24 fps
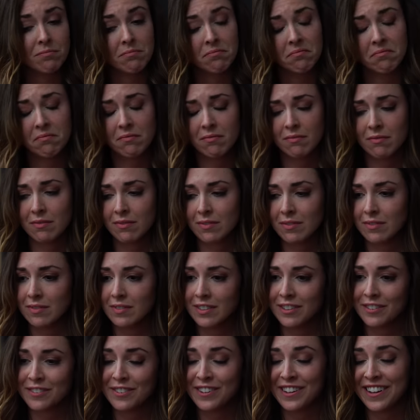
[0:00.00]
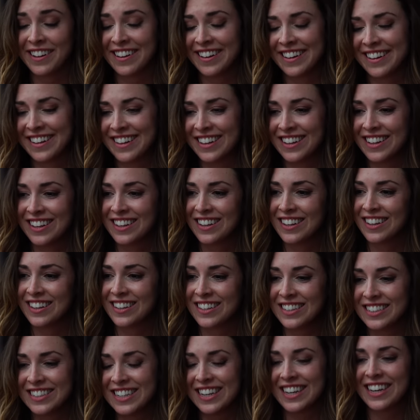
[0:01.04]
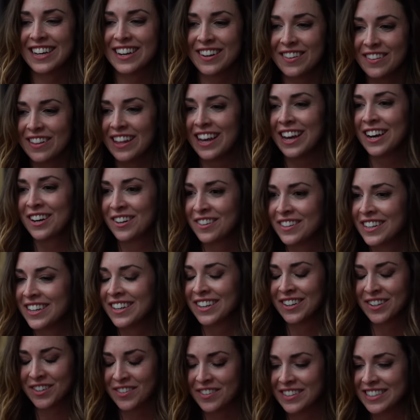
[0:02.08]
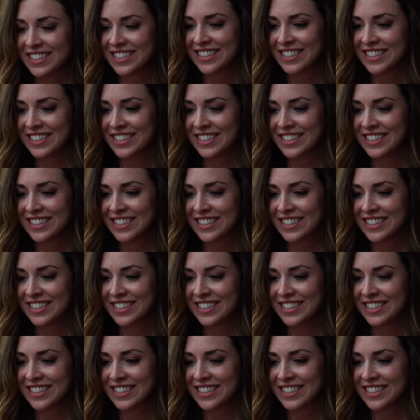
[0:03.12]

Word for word: Hmm. Well, saying it out loud, you know,